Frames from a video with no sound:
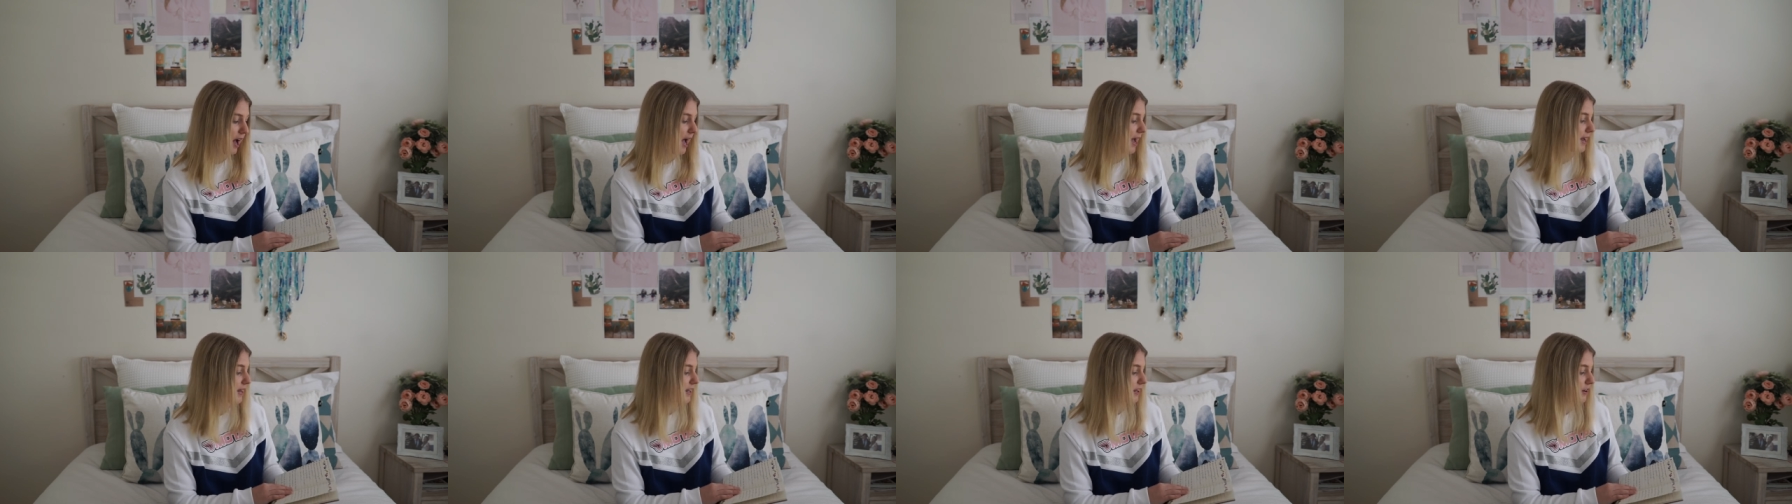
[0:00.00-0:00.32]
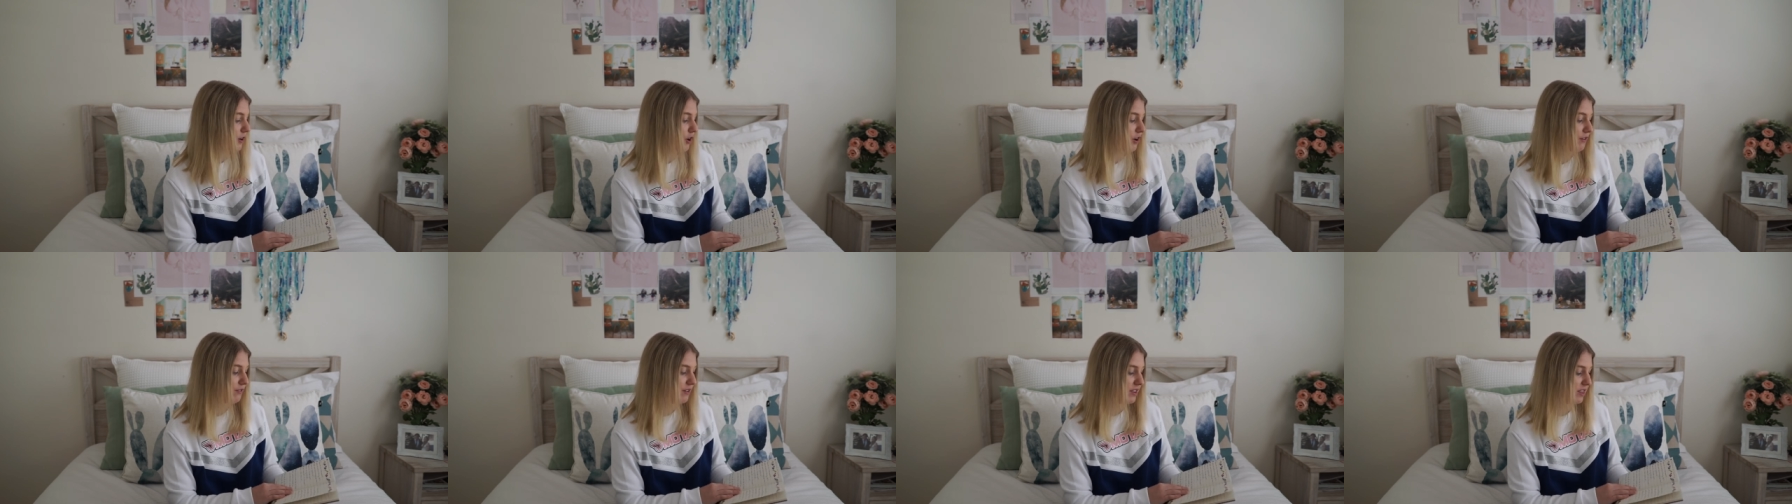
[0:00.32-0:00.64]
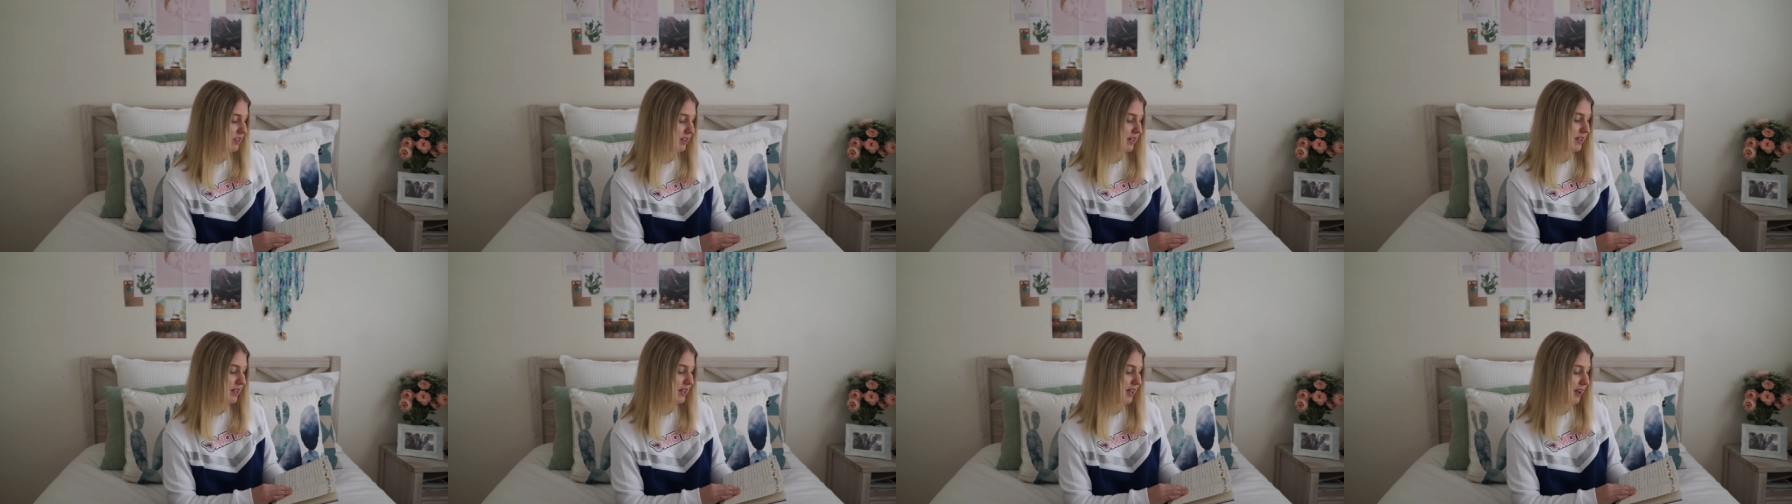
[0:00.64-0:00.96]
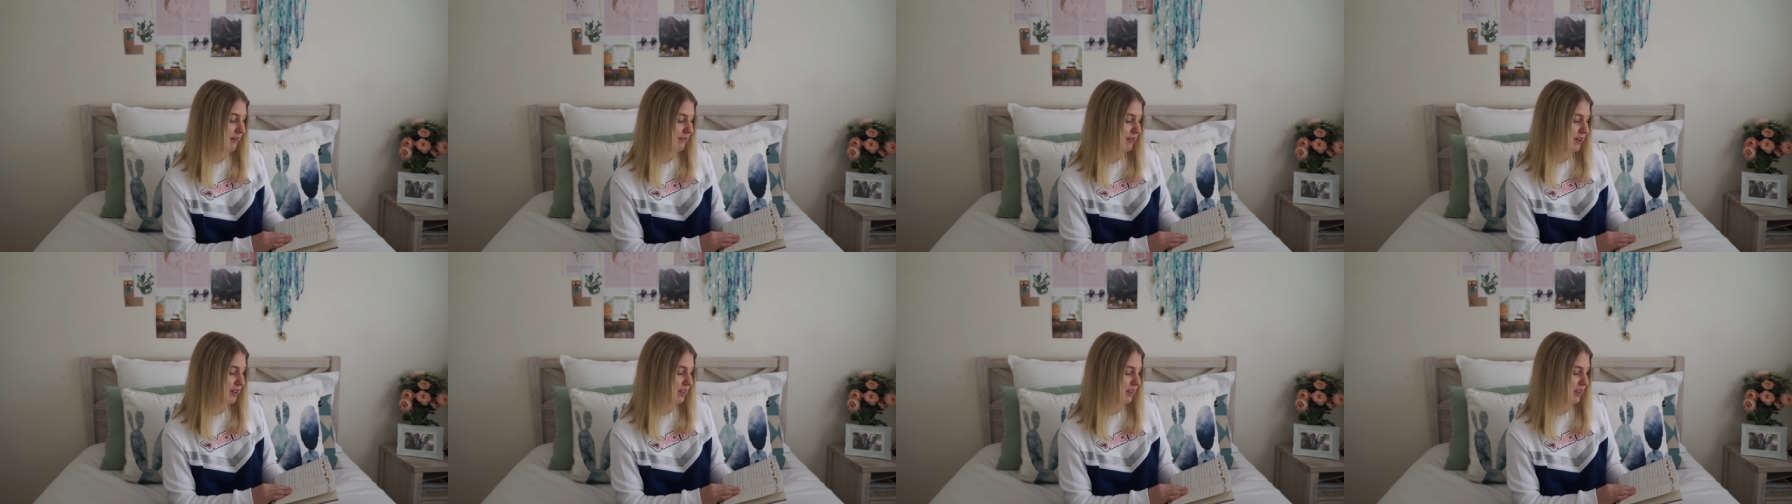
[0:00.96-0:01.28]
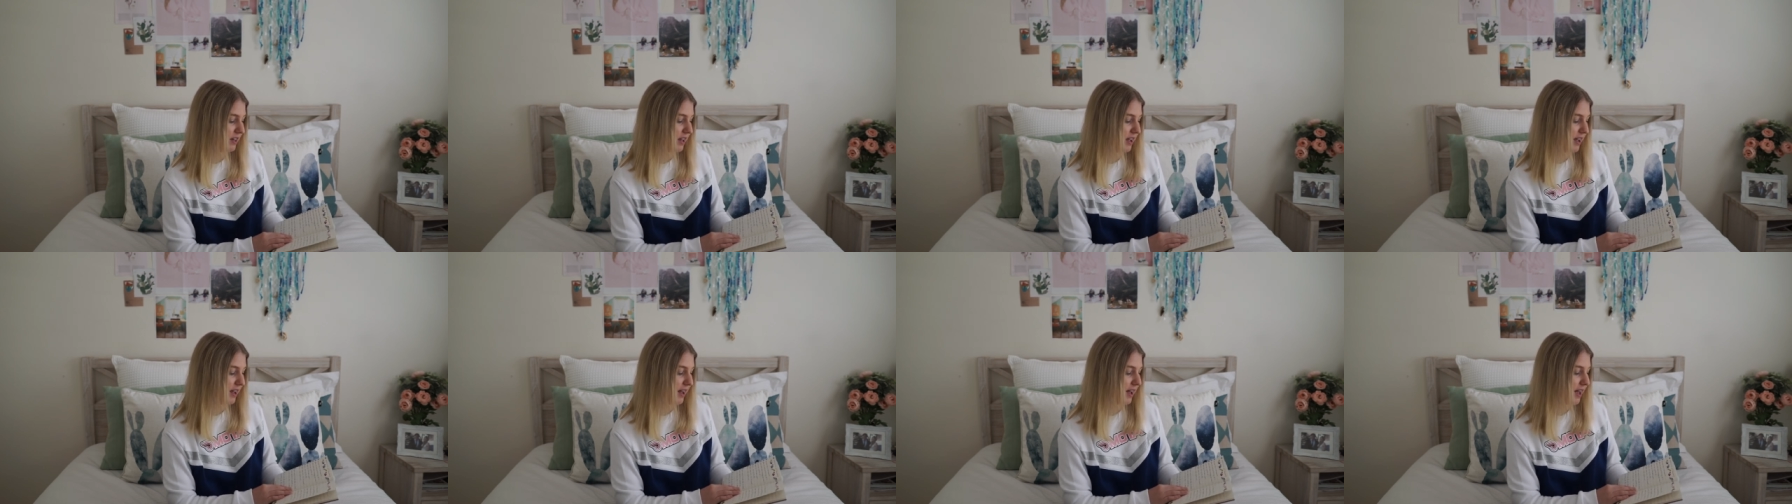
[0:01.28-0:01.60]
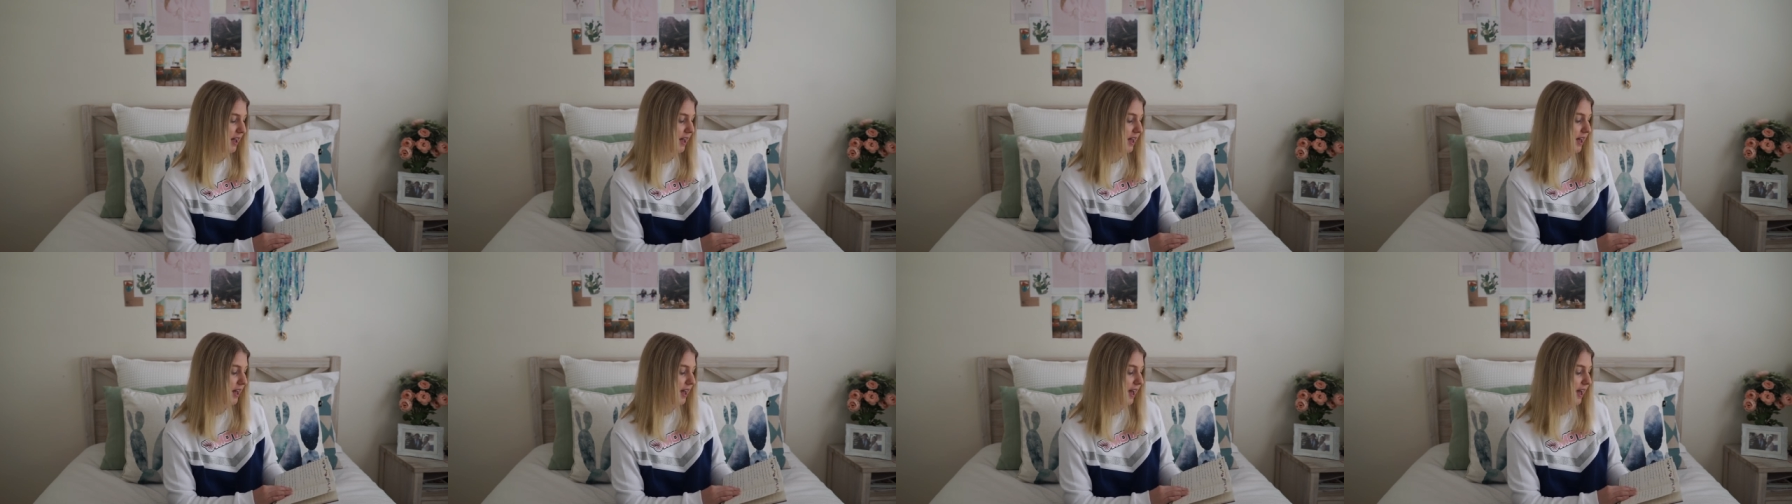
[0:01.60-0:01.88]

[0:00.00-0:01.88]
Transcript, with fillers: I can overthink everything